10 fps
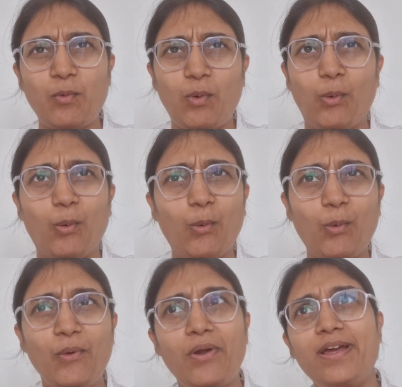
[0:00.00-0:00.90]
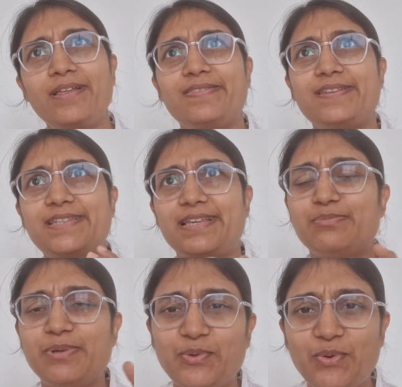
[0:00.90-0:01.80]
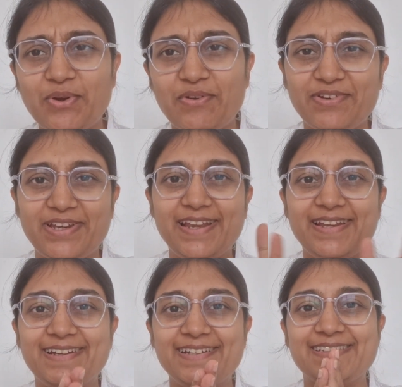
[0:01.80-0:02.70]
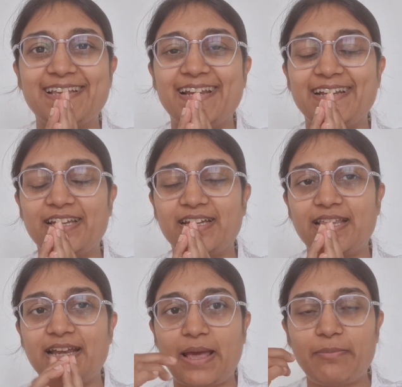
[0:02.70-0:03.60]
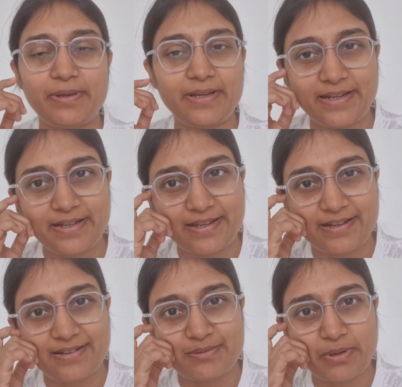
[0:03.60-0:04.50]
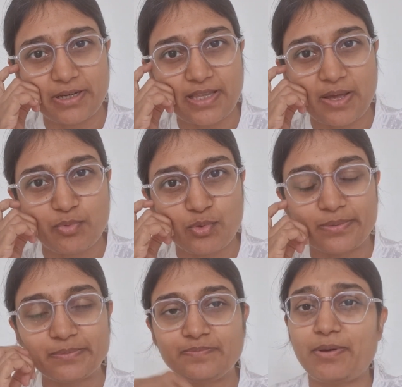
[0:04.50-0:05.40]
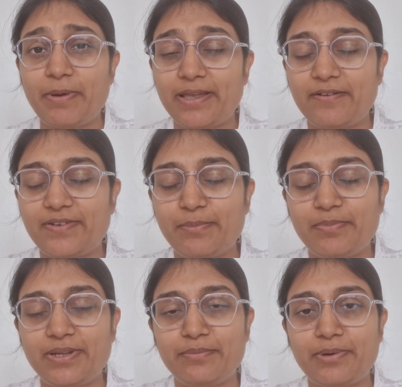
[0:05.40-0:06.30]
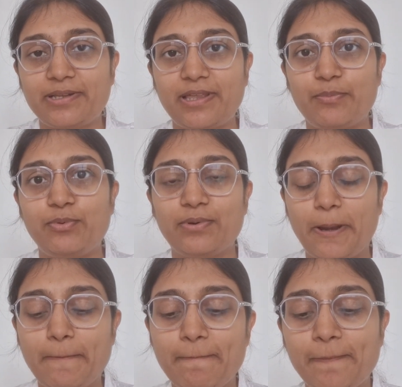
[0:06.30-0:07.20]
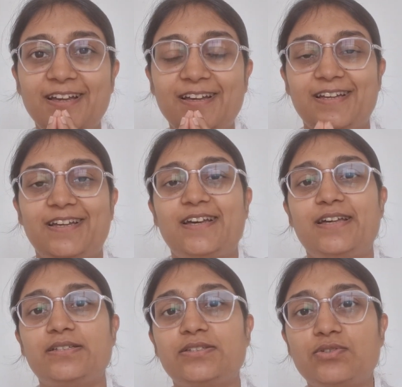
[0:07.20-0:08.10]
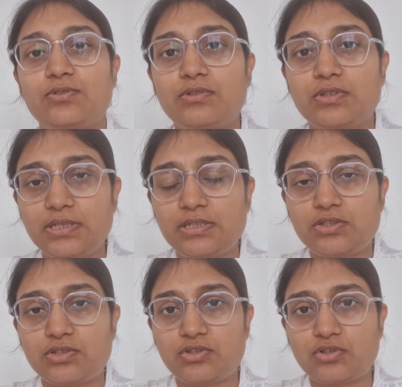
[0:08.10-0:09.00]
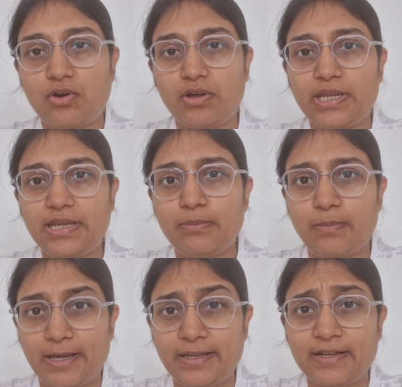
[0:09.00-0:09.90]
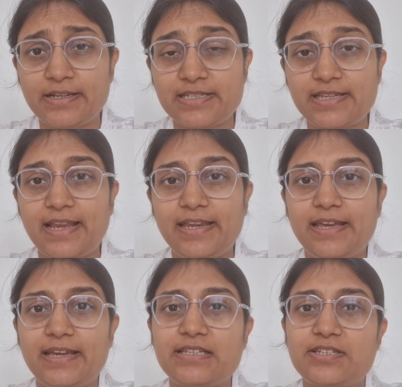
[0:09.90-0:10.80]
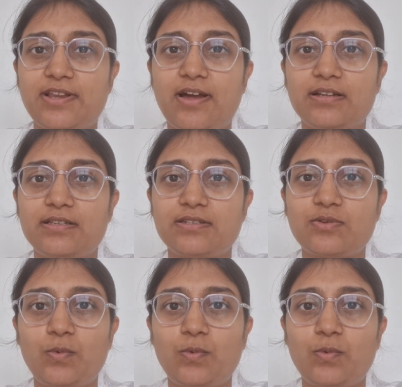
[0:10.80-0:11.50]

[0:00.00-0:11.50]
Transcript: whoa, this has been going on for 10 years, and that happened in Bhaktapur, the Bhairav temple in Bhaktapur. So this story, in my understanding, it starts